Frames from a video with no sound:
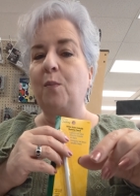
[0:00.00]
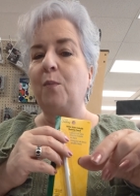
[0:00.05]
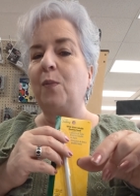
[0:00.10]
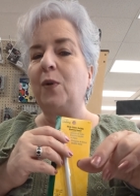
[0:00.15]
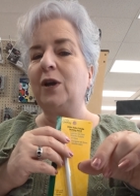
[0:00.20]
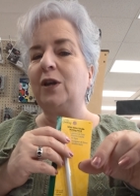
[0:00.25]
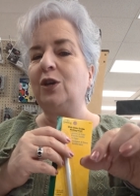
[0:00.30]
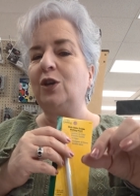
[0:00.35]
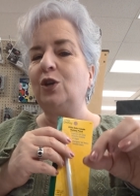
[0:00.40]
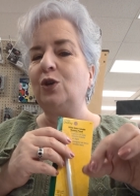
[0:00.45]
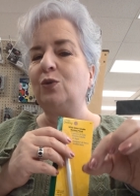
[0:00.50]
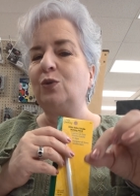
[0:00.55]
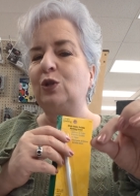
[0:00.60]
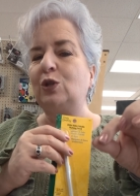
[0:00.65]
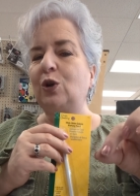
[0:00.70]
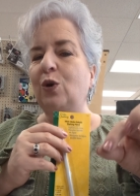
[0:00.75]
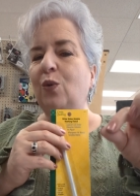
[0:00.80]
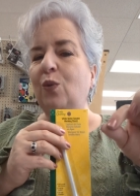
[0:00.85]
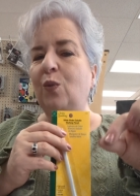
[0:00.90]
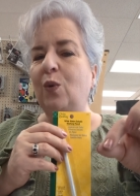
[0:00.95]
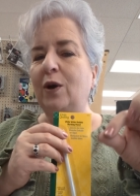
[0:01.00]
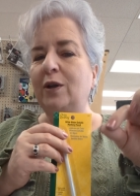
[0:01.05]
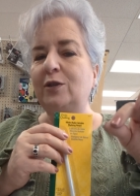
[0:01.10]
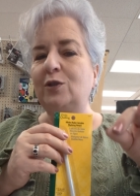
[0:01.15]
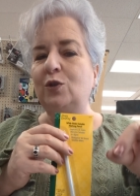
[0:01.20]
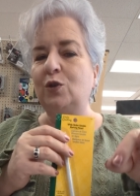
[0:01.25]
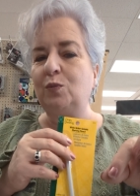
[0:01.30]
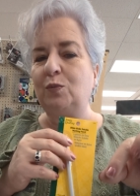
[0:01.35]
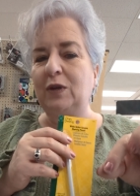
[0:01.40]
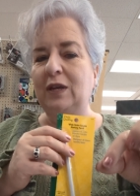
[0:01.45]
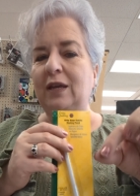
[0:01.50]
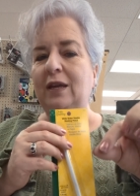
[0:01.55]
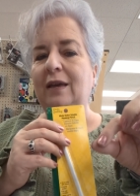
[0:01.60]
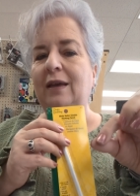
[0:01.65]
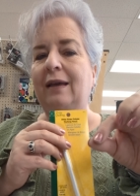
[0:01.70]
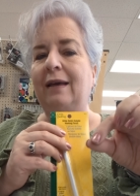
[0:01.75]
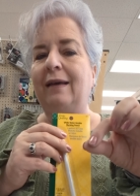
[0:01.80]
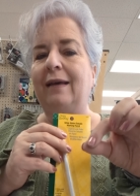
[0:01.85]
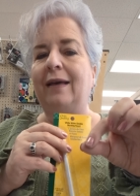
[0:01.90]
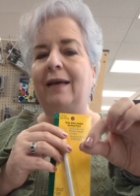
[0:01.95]
but you don't want to
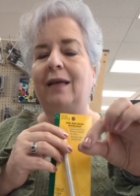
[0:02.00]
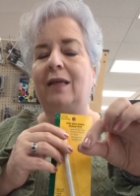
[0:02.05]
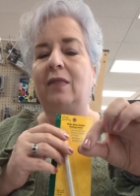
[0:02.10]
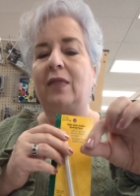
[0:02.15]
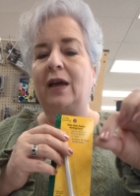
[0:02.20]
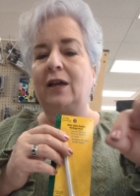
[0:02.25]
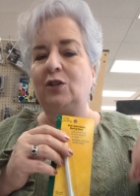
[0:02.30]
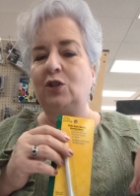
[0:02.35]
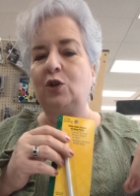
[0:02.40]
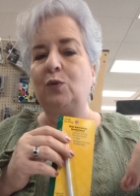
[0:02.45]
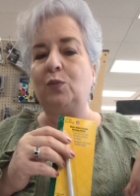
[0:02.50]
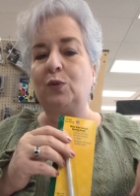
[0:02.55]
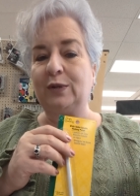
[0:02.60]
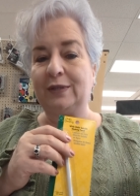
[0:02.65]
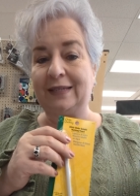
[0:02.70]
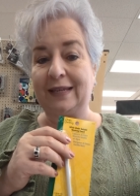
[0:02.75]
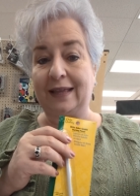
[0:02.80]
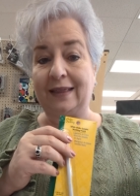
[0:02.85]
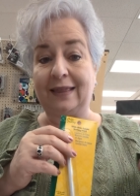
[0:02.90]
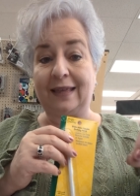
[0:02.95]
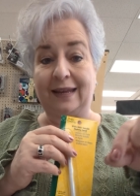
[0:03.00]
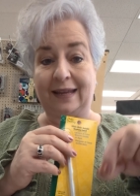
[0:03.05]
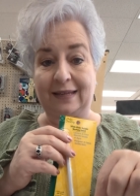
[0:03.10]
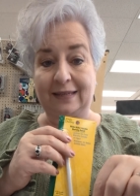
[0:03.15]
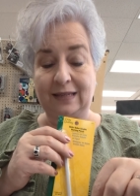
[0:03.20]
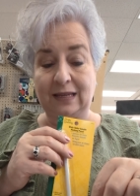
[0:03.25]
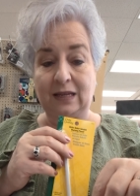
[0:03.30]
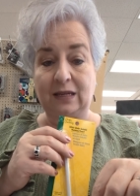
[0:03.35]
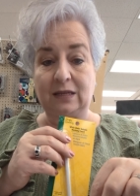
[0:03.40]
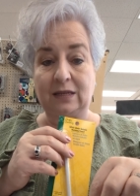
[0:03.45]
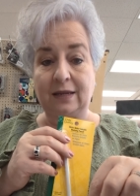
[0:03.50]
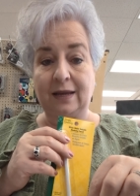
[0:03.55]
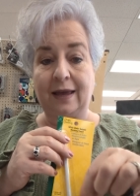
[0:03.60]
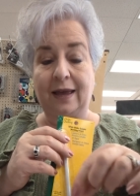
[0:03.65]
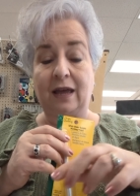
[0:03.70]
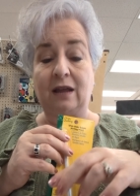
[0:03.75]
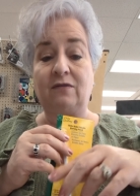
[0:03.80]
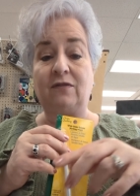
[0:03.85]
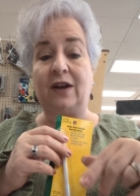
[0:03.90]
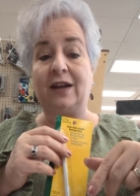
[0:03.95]
be that 2% that isn't
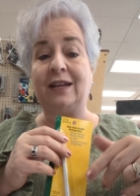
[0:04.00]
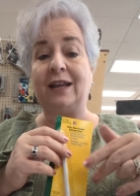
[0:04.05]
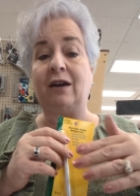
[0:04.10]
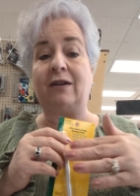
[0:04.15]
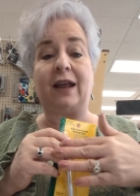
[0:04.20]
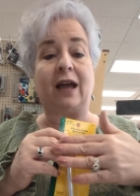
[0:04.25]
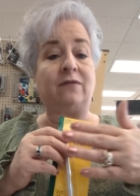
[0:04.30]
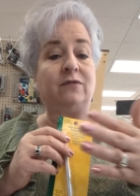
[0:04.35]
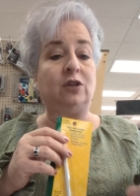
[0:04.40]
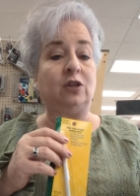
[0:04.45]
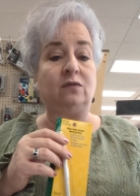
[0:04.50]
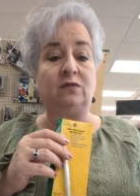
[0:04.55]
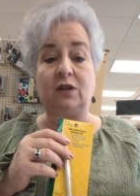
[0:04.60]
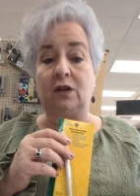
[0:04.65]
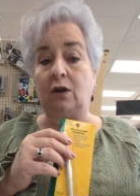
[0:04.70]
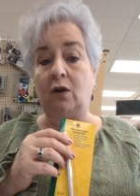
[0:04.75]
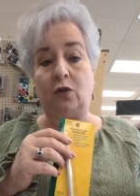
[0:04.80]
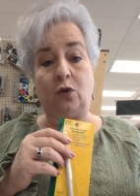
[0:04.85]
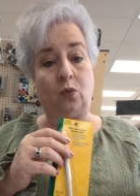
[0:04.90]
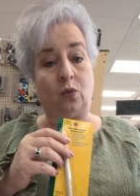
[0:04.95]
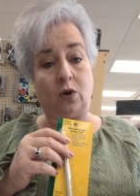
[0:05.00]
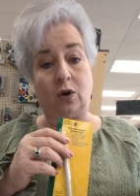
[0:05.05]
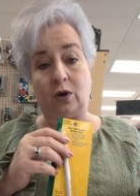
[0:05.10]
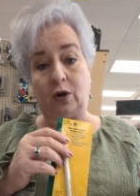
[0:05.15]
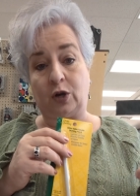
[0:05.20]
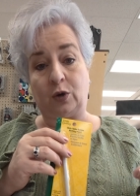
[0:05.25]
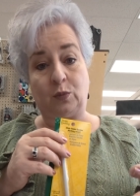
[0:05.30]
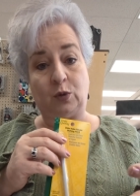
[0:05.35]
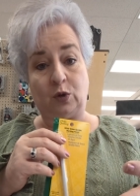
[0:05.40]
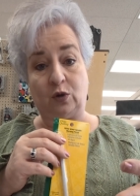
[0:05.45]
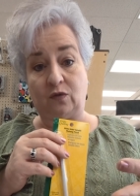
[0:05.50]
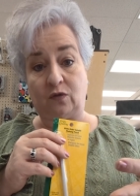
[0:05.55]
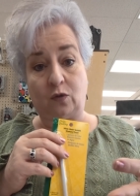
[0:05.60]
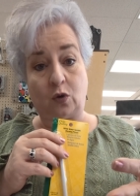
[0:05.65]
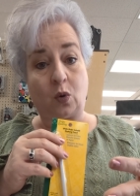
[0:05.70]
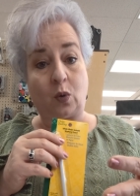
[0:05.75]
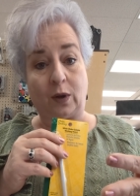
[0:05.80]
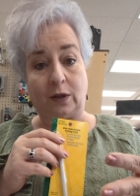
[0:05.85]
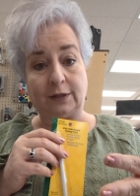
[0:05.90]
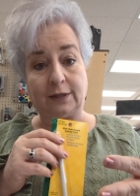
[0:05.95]
and find out after you've done all the work on a beautiful
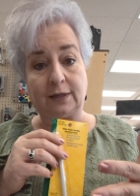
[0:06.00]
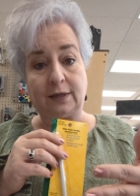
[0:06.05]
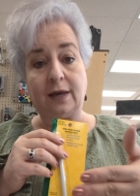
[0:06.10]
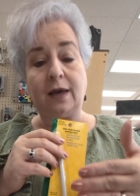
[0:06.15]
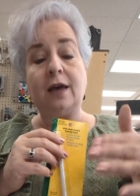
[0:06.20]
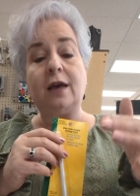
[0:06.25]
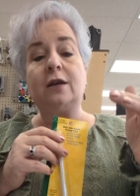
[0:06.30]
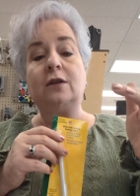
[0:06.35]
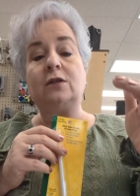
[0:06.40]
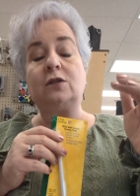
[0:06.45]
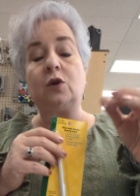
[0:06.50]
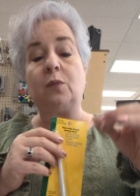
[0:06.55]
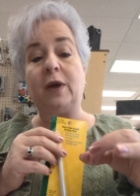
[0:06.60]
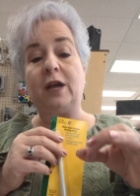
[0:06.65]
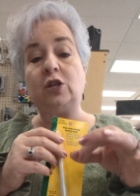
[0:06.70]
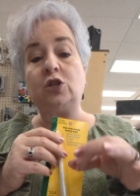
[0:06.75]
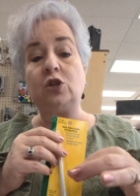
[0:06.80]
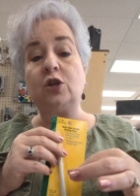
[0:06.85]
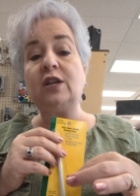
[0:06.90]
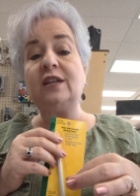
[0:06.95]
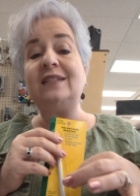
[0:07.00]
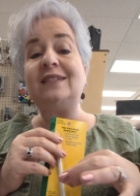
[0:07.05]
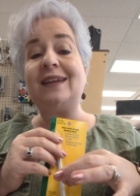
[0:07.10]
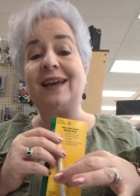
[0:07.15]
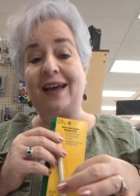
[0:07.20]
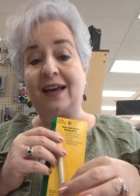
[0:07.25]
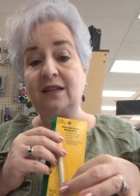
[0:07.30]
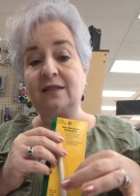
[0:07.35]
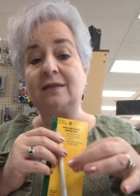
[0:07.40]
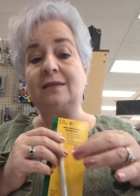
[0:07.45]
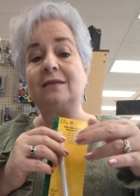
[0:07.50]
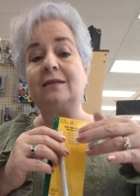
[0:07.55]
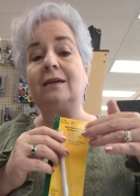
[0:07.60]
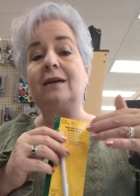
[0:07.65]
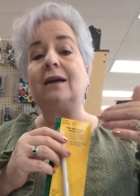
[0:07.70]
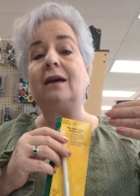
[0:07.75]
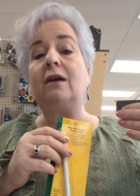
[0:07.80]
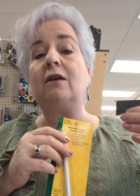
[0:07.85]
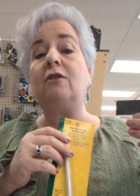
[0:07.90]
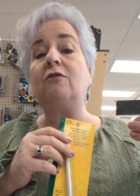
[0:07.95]
quilt. So make sure you test
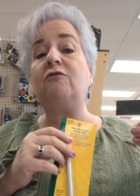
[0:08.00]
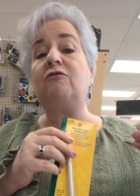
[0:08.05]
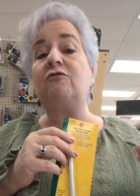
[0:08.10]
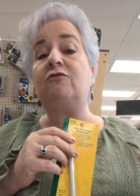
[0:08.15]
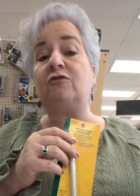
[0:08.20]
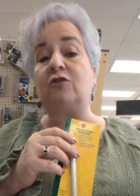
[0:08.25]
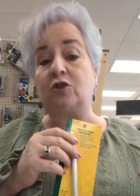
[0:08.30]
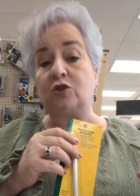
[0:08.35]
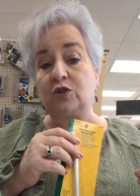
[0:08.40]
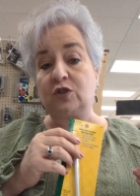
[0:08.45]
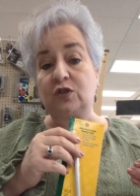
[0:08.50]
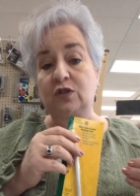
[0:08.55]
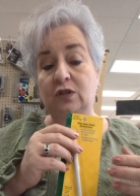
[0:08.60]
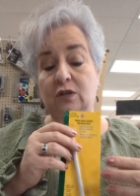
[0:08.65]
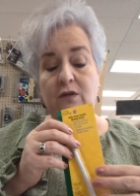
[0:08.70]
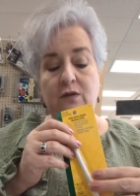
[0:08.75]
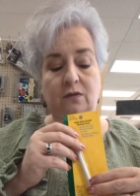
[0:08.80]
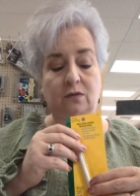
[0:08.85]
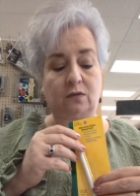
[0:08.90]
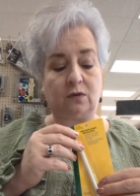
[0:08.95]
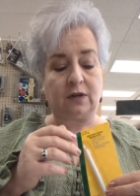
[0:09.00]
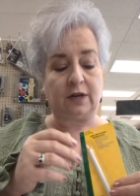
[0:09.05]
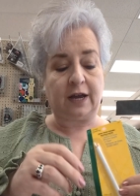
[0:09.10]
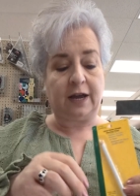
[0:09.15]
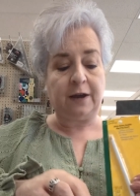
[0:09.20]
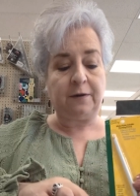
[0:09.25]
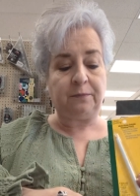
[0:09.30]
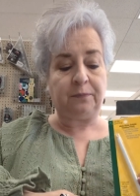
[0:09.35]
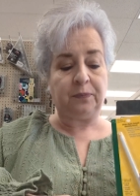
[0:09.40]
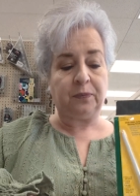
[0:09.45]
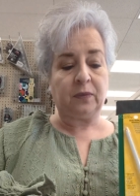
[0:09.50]
first, okay?